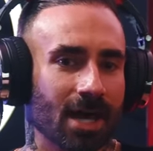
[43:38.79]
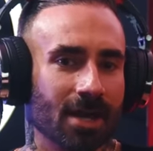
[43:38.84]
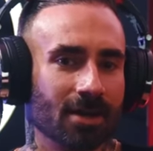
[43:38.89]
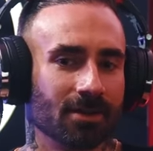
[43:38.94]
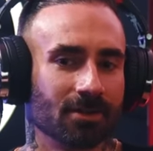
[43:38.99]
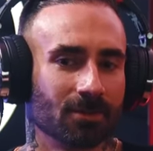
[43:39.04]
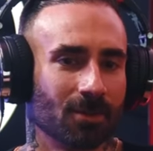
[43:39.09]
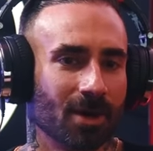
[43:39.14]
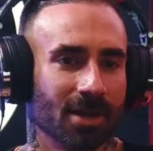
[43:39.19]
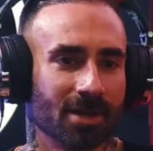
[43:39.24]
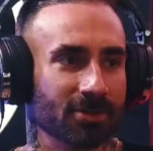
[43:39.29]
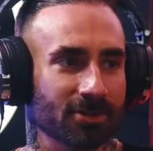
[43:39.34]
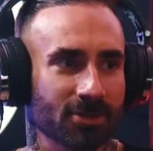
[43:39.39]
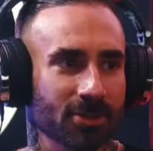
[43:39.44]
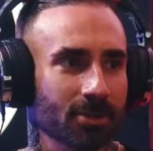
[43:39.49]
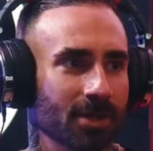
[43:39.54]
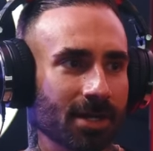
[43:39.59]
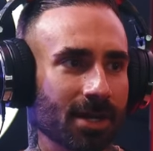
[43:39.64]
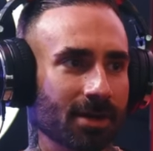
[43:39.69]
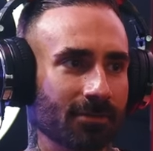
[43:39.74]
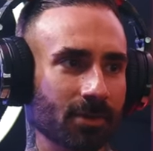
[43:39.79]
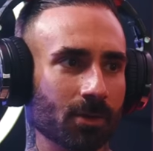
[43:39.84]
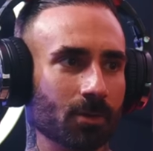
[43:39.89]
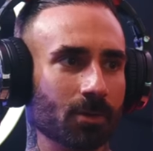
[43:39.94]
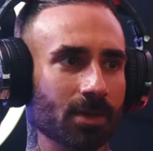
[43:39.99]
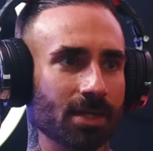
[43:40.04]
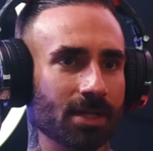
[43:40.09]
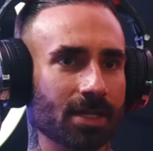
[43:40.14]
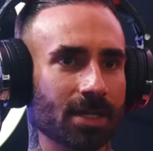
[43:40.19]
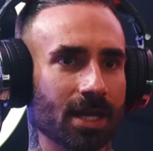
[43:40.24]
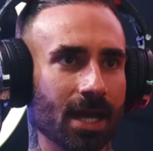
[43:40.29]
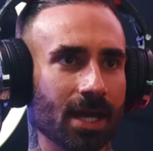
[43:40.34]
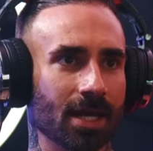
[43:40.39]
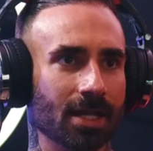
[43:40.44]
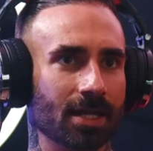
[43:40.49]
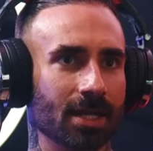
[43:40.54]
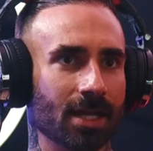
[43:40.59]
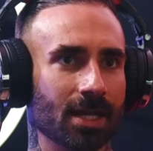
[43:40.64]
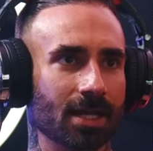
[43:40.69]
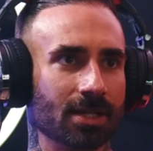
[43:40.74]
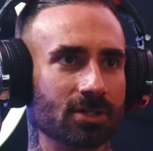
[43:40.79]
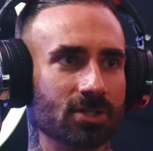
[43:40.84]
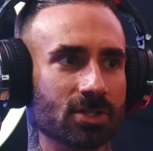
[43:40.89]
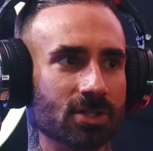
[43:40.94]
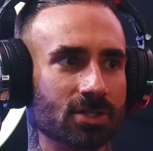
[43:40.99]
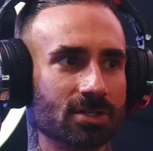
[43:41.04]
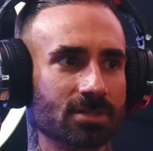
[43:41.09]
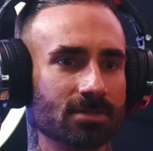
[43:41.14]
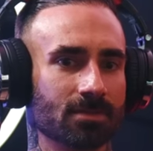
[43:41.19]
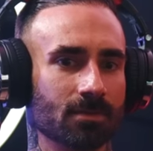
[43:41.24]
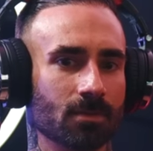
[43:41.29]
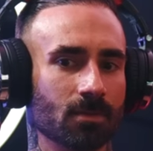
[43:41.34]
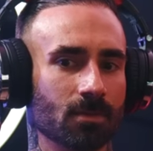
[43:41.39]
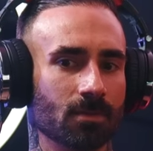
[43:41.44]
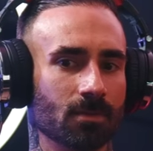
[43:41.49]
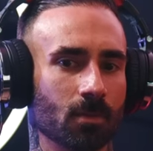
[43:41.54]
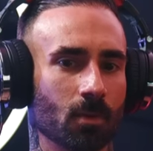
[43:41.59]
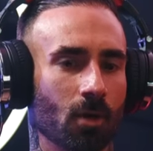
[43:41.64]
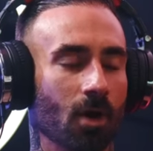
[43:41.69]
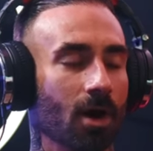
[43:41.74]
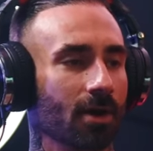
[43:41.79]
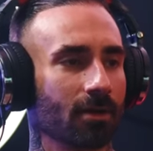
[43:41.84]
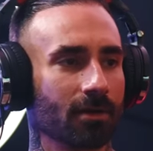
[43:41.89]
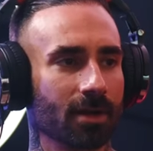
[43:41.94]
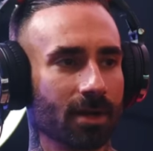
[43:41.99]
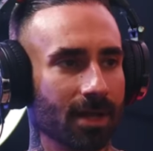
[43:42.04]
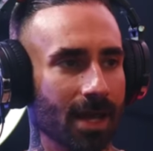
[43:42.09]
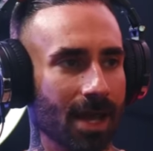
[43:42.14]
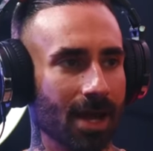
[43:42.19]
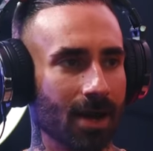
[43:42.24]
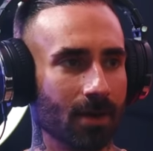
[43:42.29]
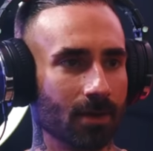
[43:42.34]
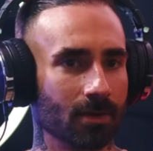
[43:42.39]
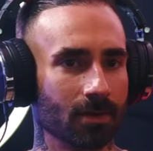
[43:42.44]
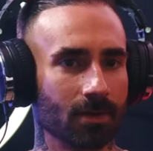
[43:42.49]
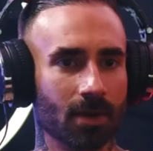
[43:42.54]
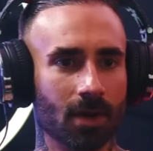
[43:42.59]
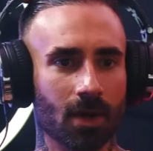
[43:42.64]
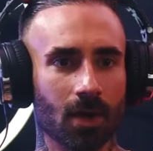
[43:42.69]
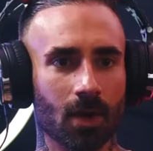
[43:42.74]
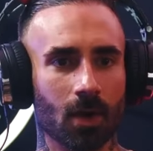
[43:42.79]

I don't want to do it every week and then just water it down,